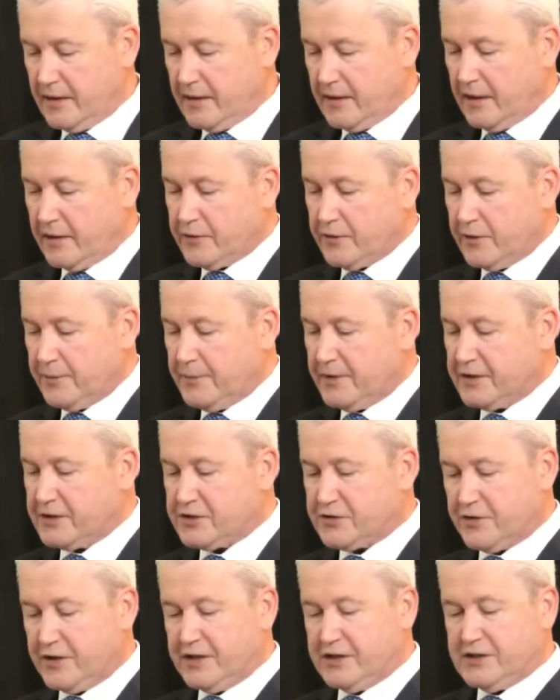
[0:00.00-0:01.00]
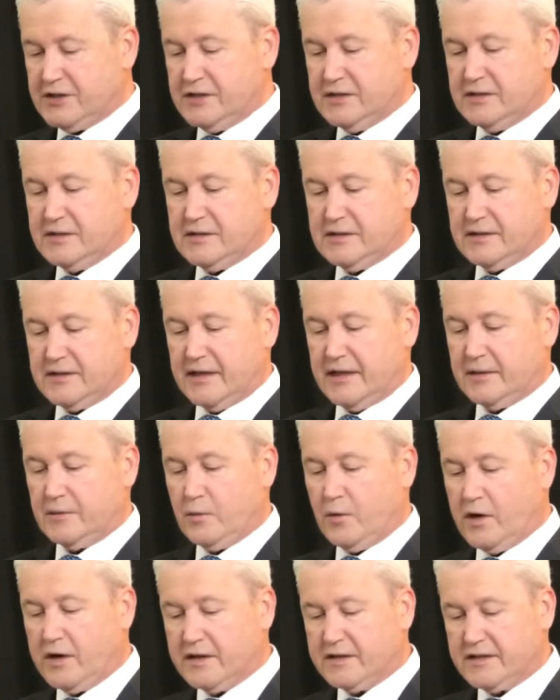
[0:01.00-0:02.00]
other administrations that
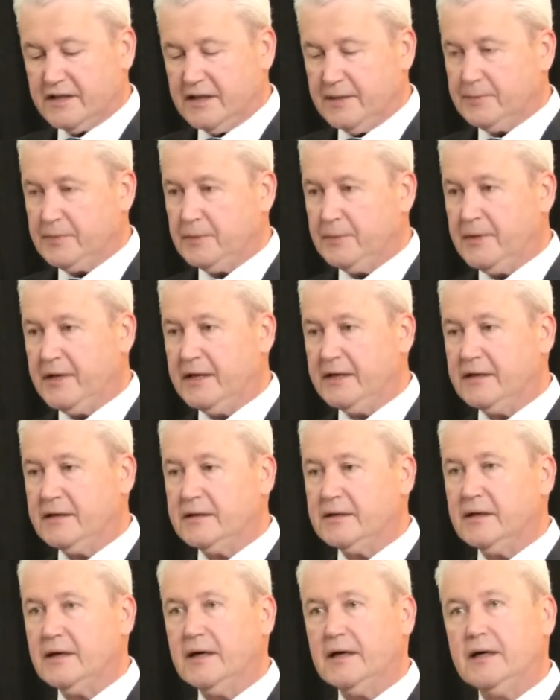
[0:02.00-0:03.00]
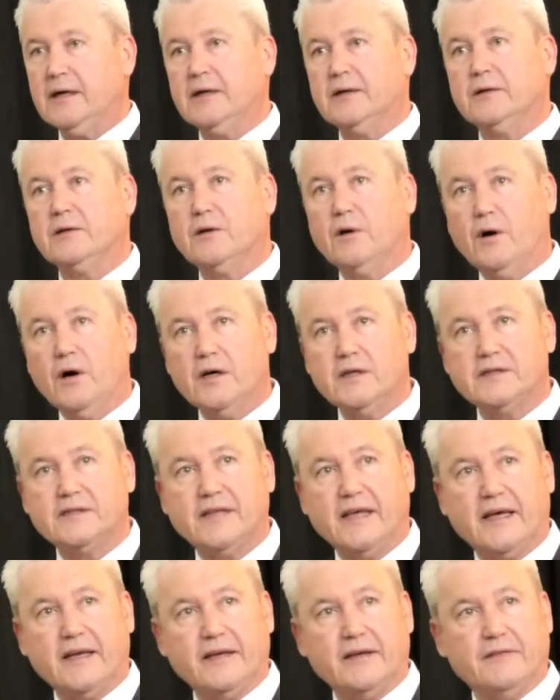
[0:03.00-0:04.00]
wanted to implement uh, laws
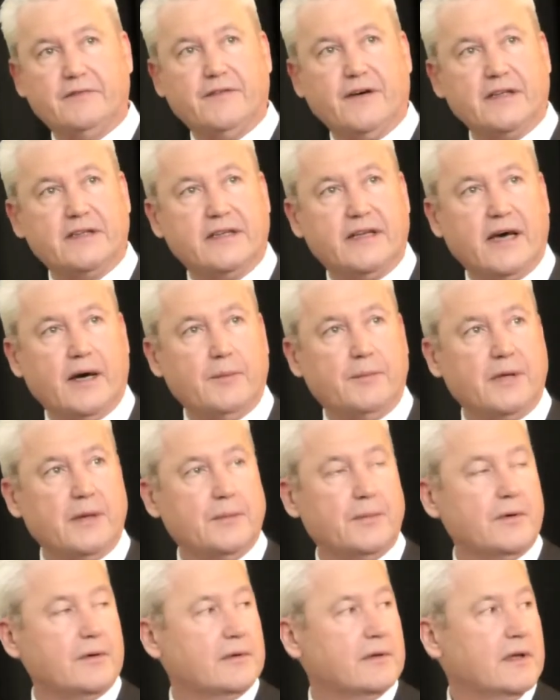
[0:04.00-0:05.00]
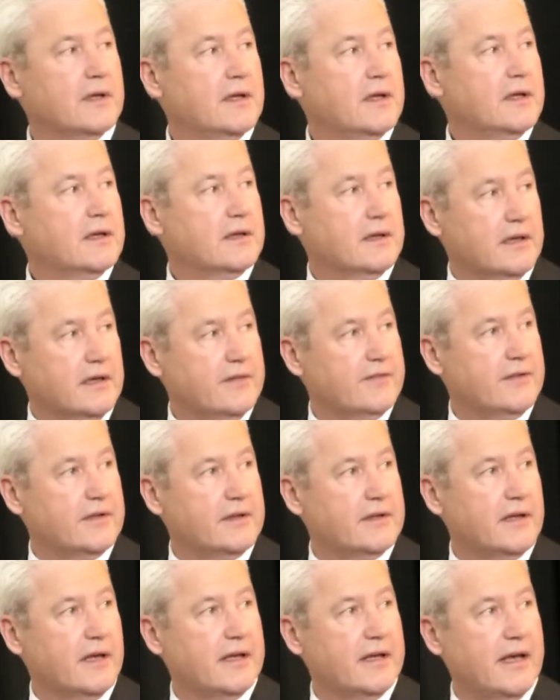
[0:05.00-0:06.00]
that affected how people live,
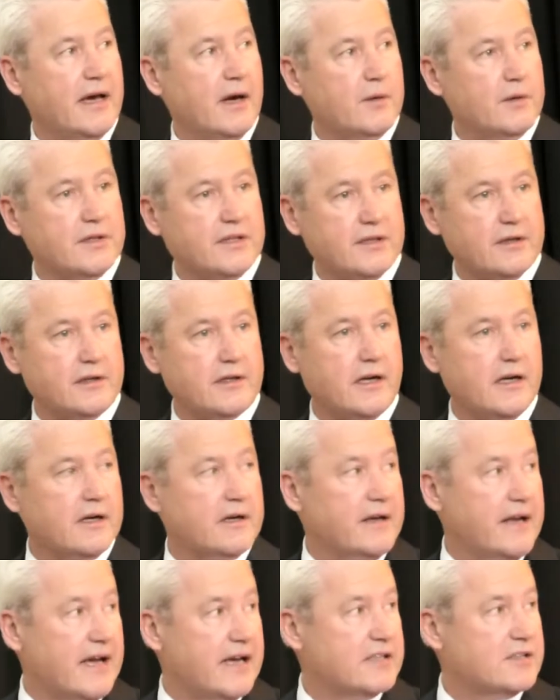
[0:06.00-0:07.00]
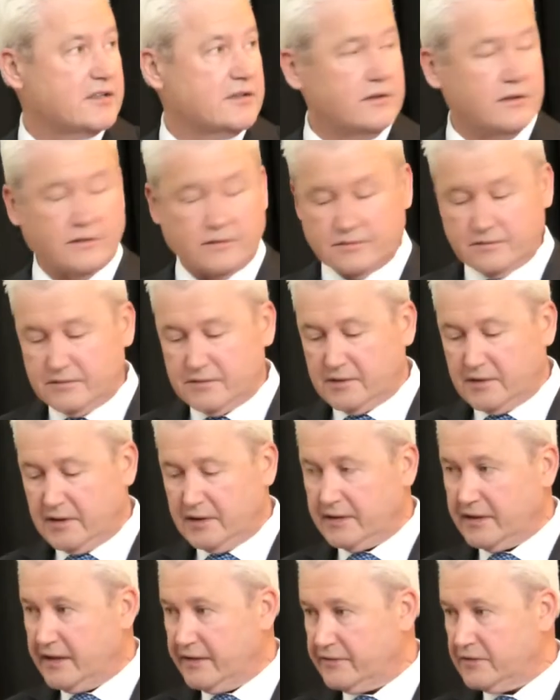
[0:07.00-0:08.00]
and, and now we deal with it on a national uh,
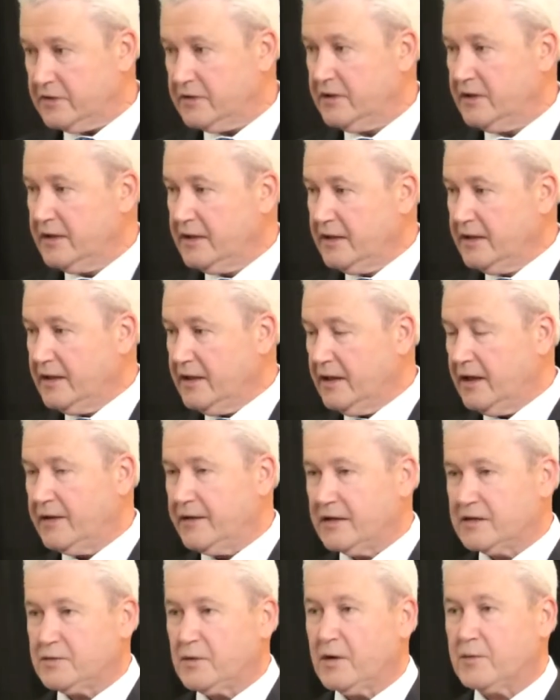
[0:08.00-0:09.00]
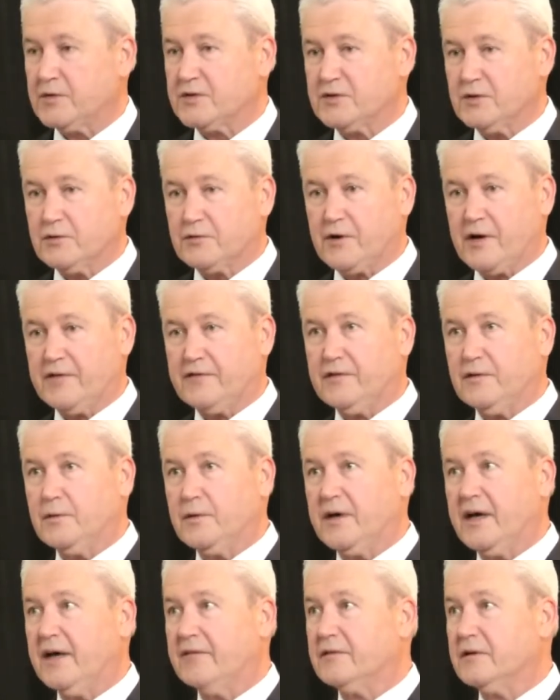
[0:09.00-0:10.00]
level, and that's why we're so grateful
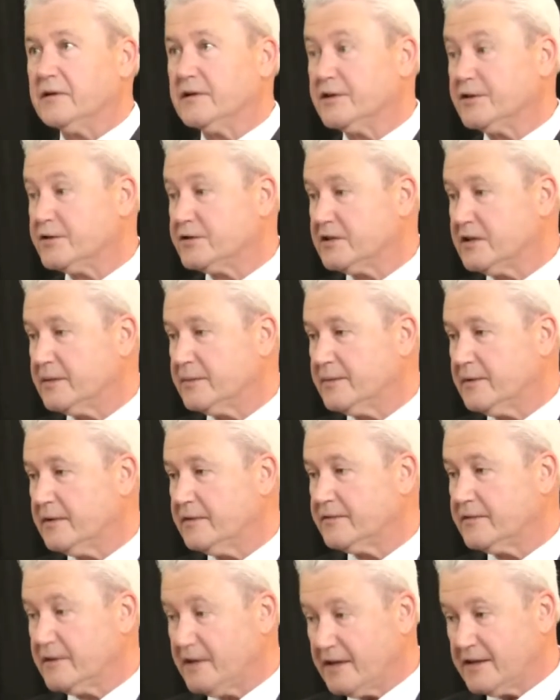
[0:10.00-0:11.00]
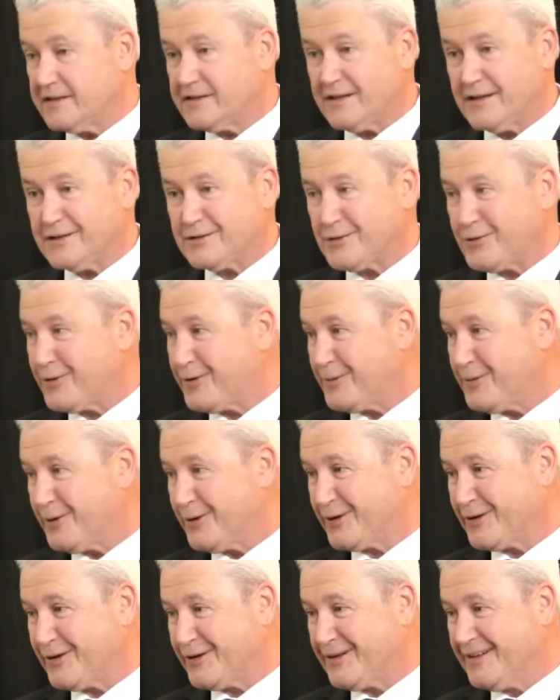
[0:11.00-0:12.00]
we have the leadership of the United States Cory
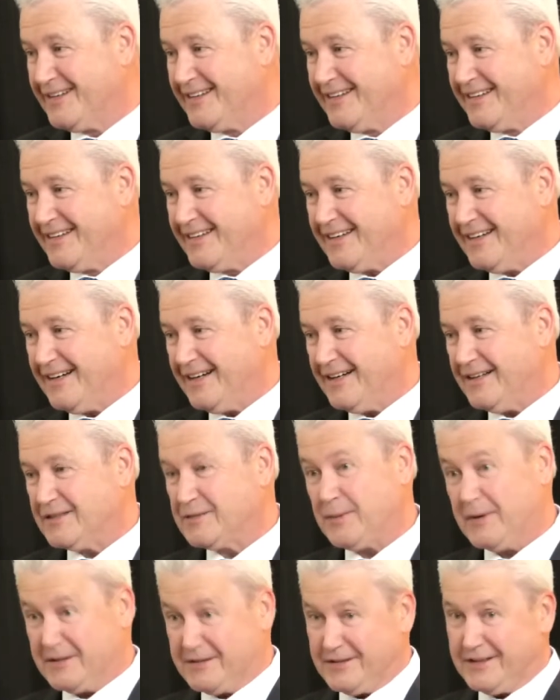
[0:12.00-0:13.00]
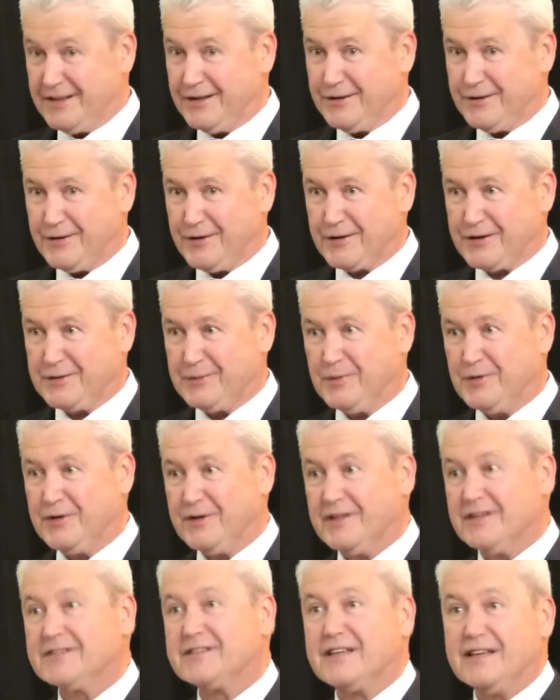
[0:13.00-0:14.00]
Booker, uh, especially here in our
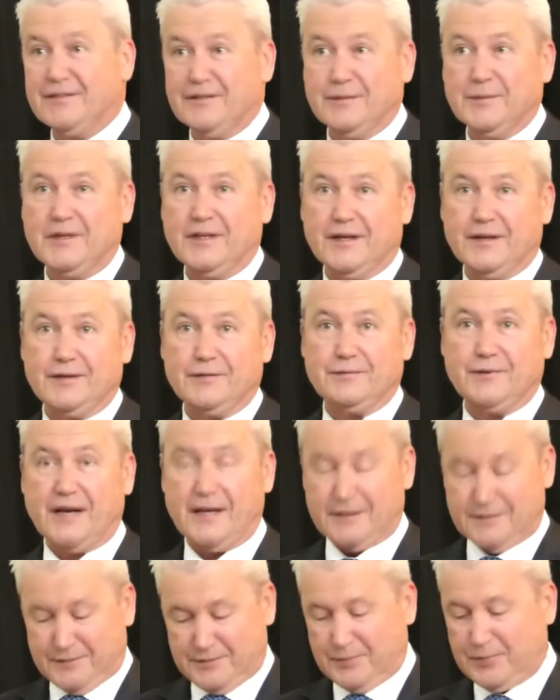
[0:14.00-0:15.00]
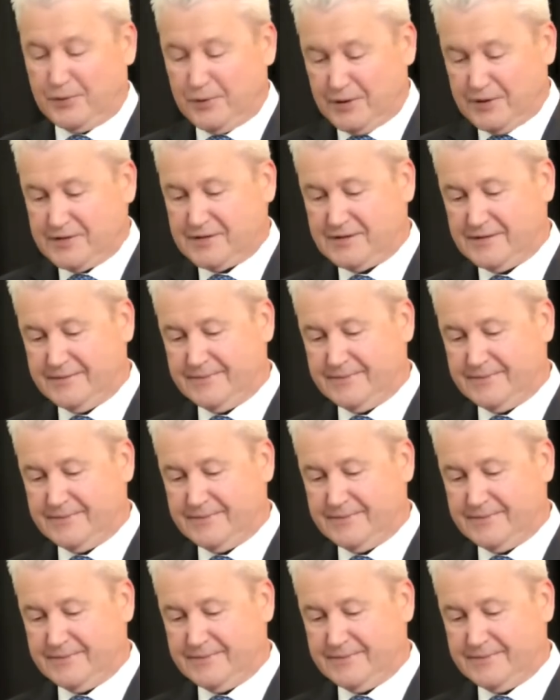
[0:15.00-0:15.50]
community. Let's give him another round of applause.